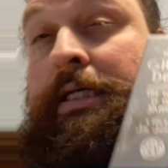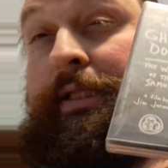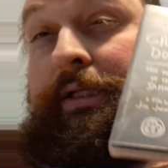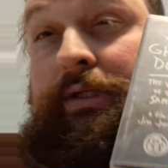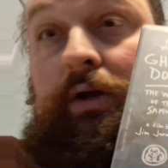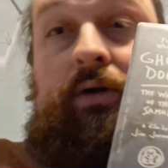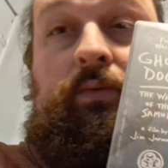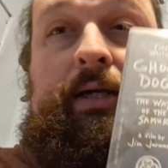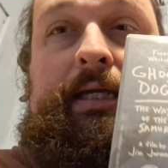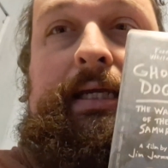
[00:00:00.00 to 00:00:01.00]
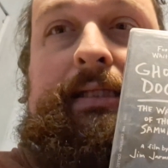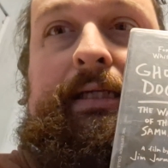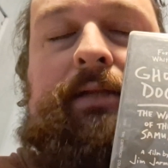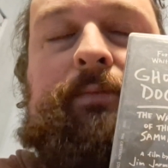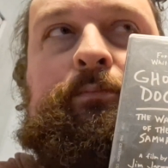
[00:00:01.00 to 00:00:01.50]
the song when he gets
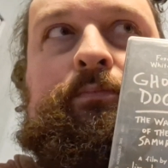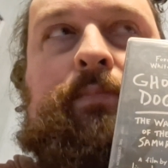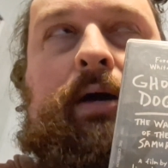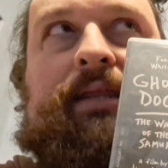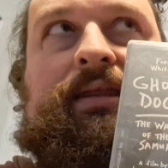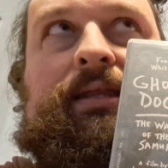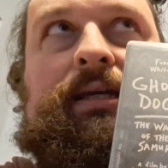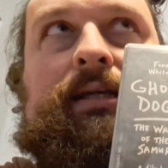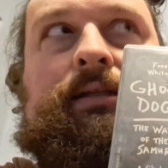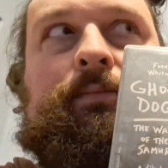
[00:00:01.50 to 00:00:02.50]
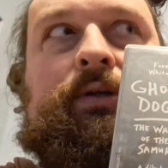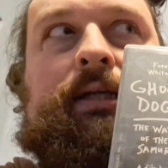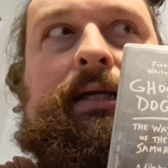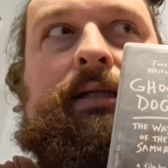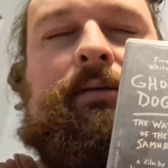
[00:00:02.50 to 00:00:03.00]
into the, I think it's a
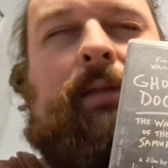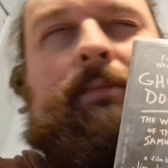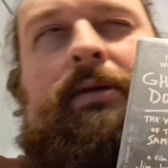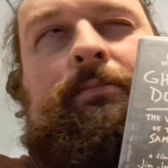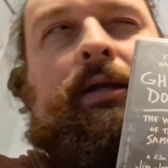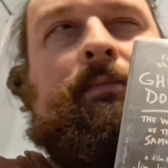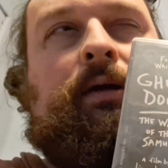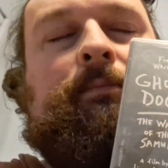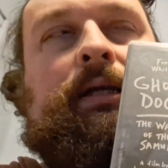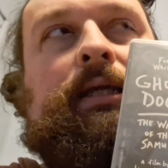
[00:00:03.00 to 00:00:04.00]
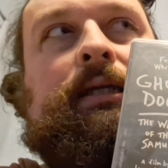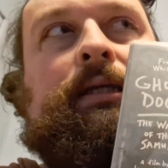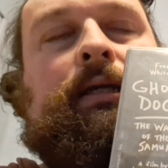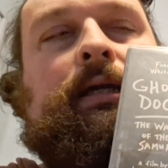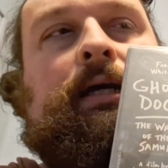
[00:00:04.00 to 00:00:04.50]
Mercedes, it might be a Beamer, but
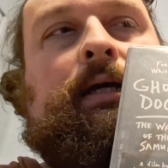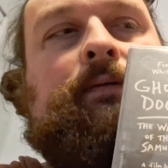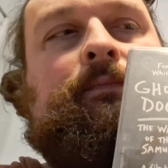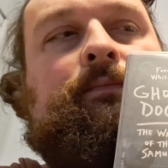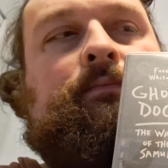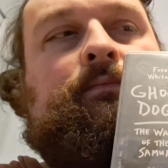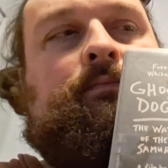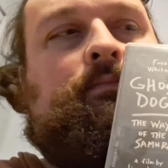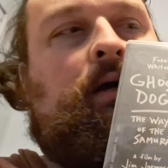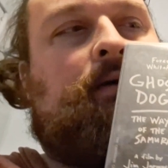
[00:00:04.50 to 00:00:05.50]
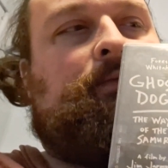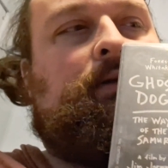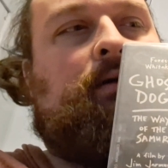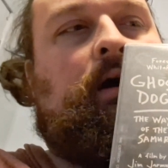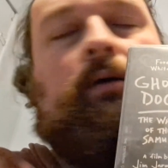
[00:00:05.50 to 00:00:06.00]
he
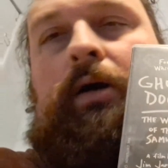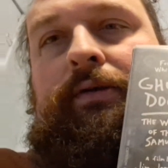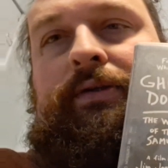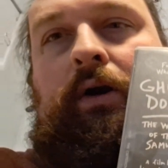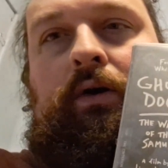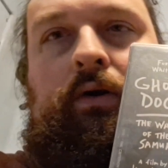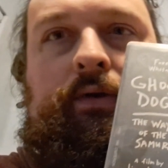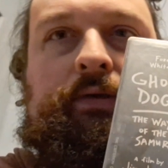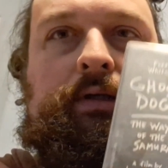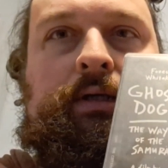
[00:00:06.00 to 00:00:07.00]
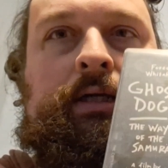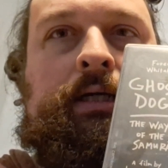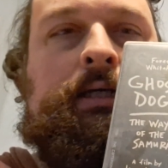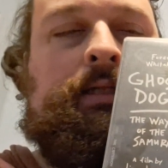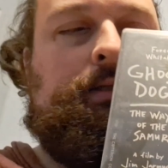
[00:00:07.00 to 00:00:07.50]
often hotwires cars.
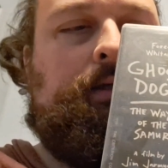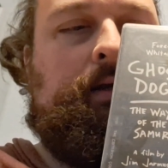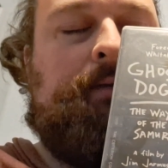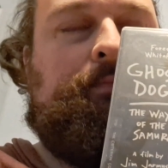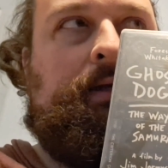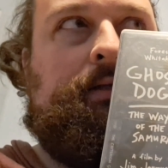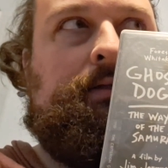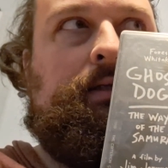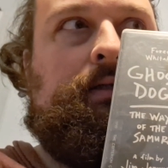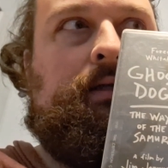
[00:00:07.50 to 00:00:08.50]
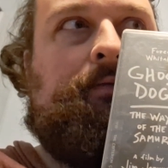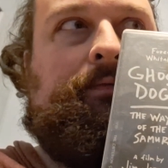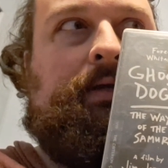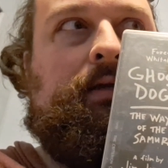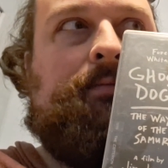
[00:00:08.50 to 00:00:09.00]
The song he plays is
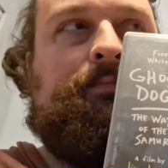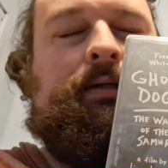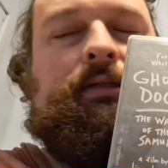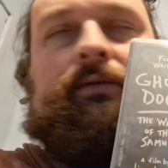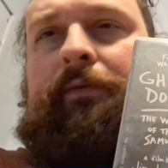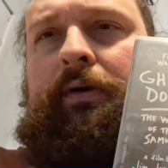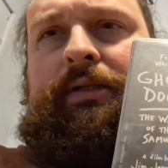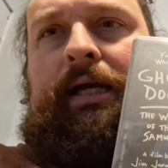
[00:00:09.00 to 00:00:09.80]
off Killah Priest's first